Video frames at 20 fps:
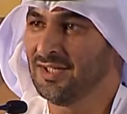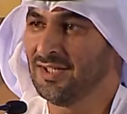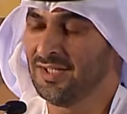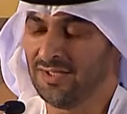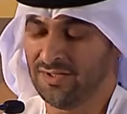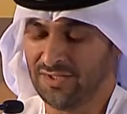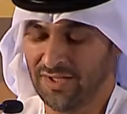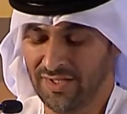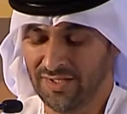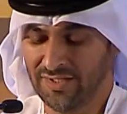
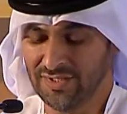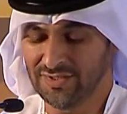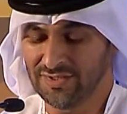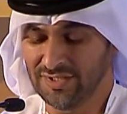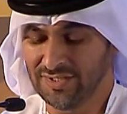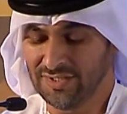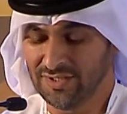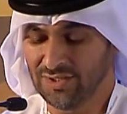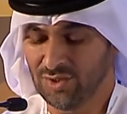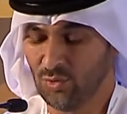an
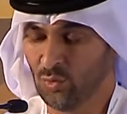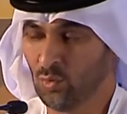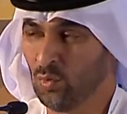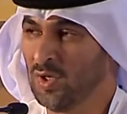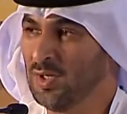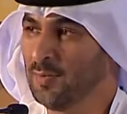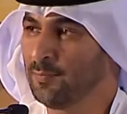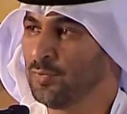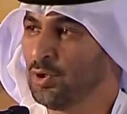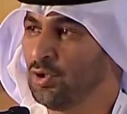AED
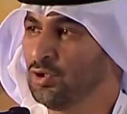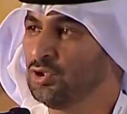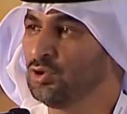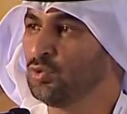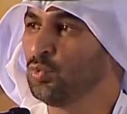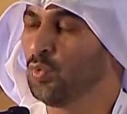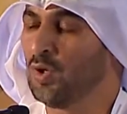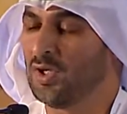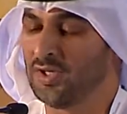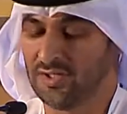
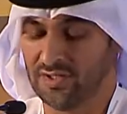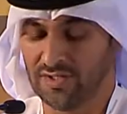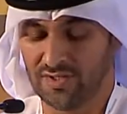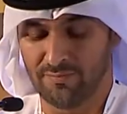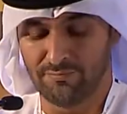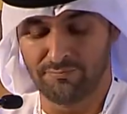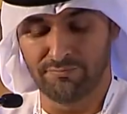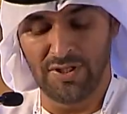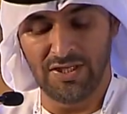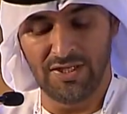
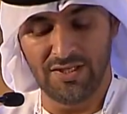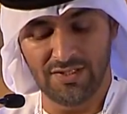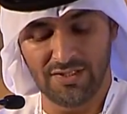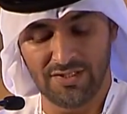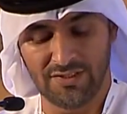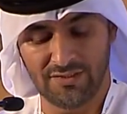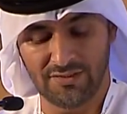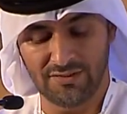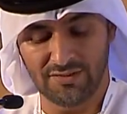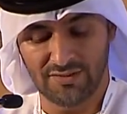1.1
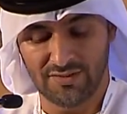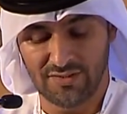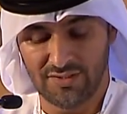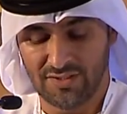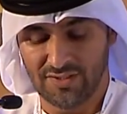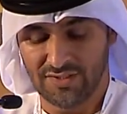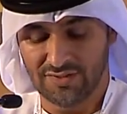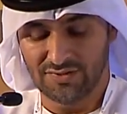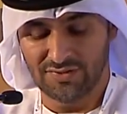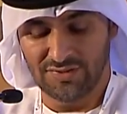billion
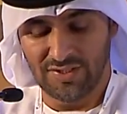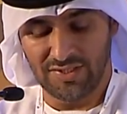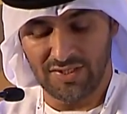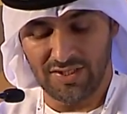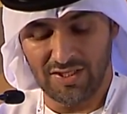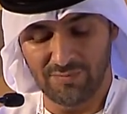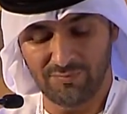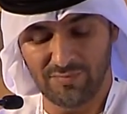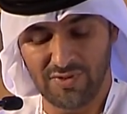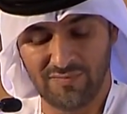
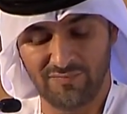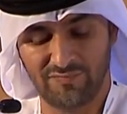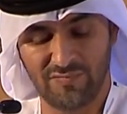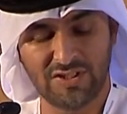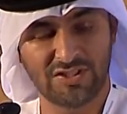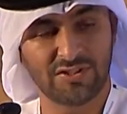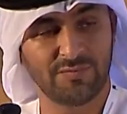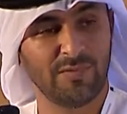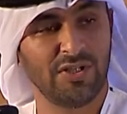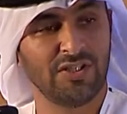dirham
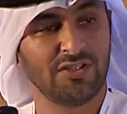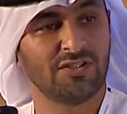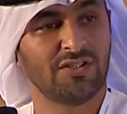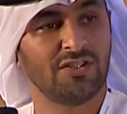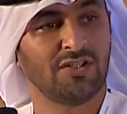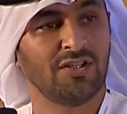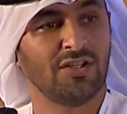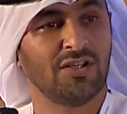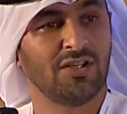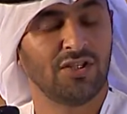investment
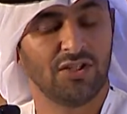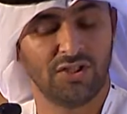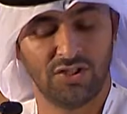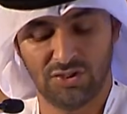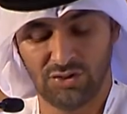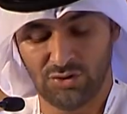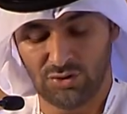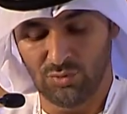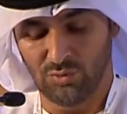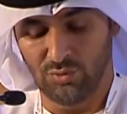
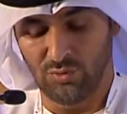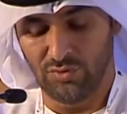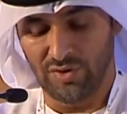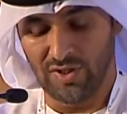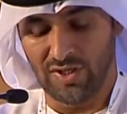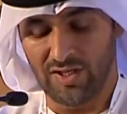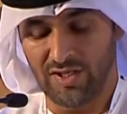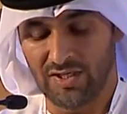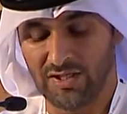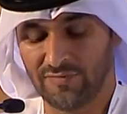into
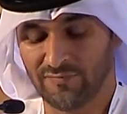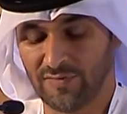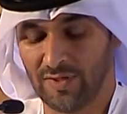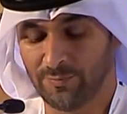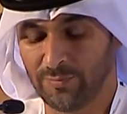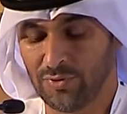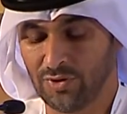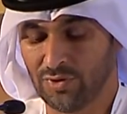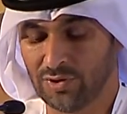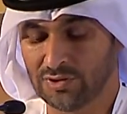the Khalifa
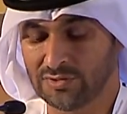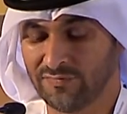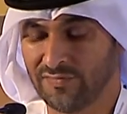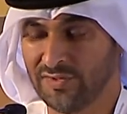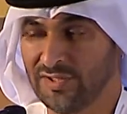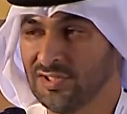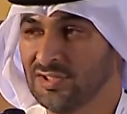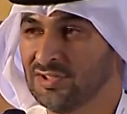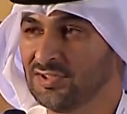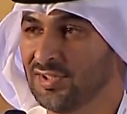Port
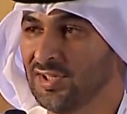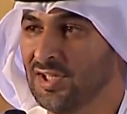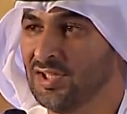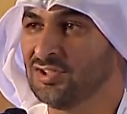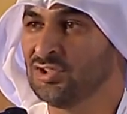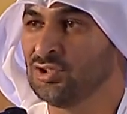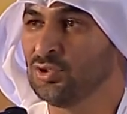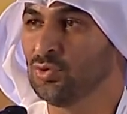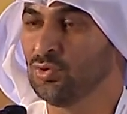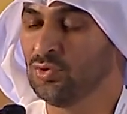Free
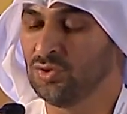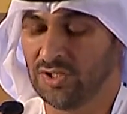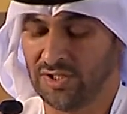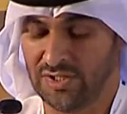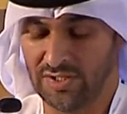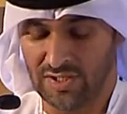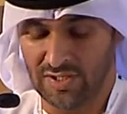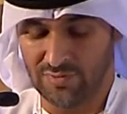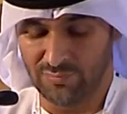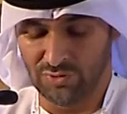Trade Zone
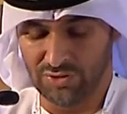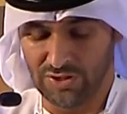in Abu